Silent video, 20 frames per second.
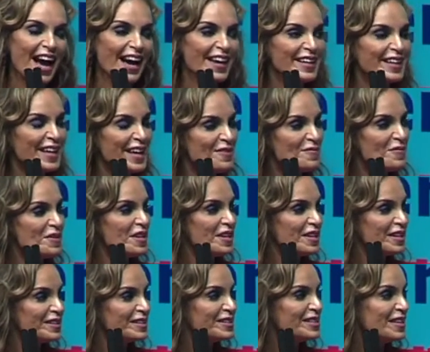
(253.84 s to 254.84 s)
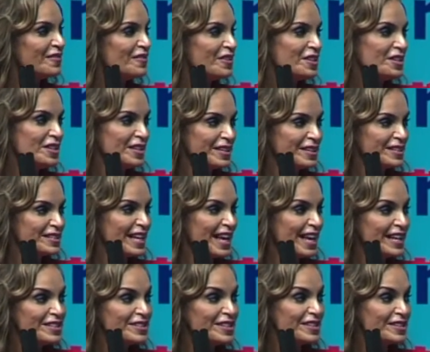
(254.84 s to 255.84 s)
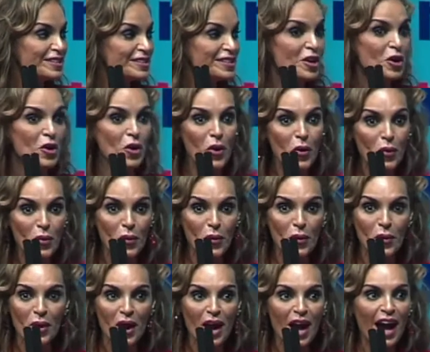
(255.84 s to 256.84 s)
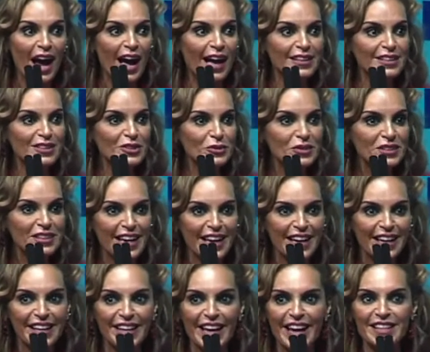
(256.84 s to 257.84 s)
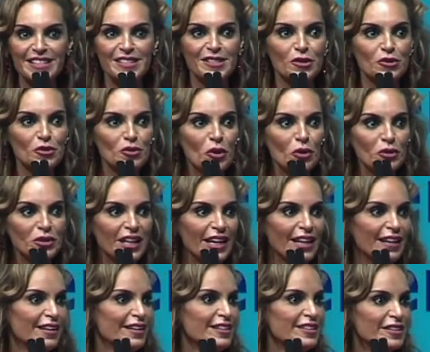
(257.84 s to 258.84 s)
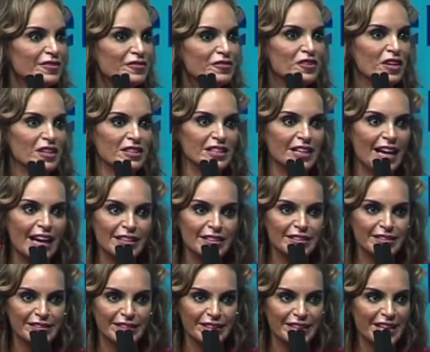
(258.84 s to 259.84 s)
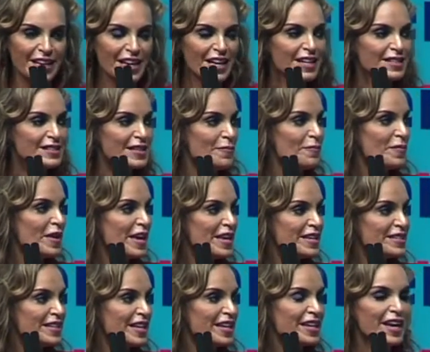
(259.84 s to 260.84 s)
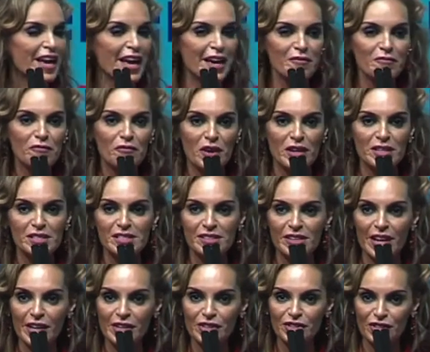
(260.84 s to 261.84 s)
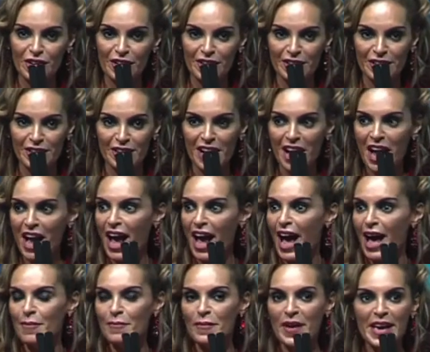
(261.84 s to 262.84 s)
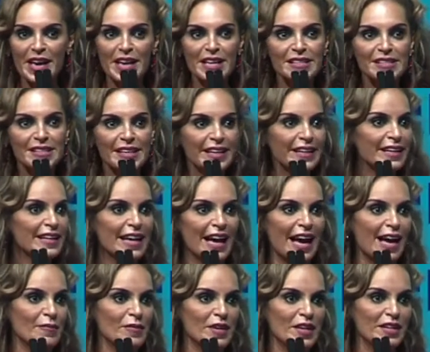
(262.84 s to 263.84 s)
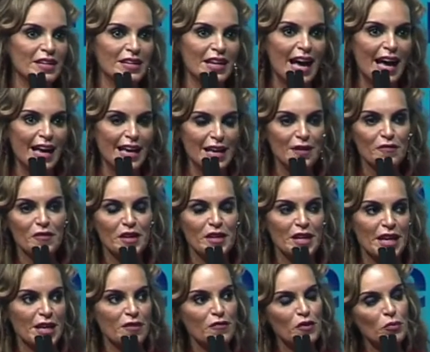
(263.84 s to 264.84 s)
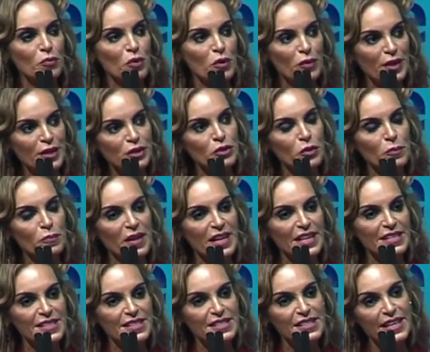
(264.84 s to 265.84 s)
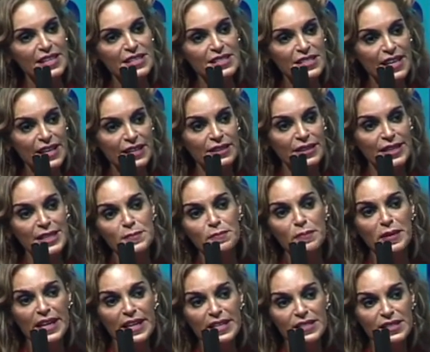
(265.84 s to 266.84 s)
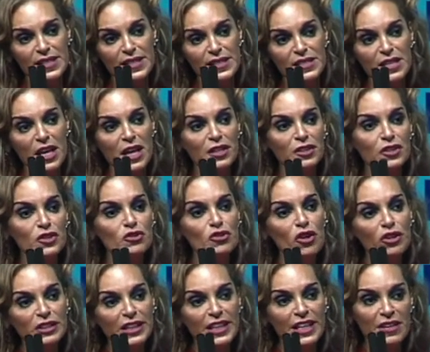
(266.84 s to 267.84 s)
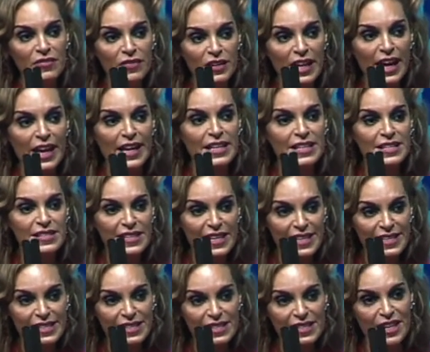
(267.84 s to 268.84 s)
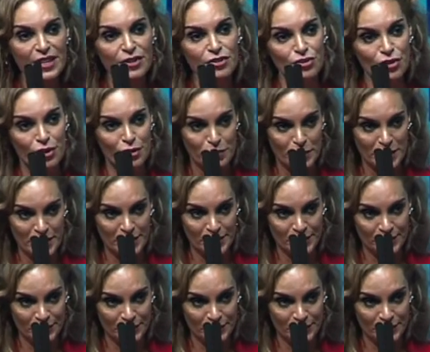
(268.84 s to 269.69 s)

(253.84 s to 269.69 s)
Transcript: I came here seven years, eight years ago, and today it's a totally different country. It's amazing infrastructure amazing. I mean, even even we went to places. He said these places does not even exist in Germany.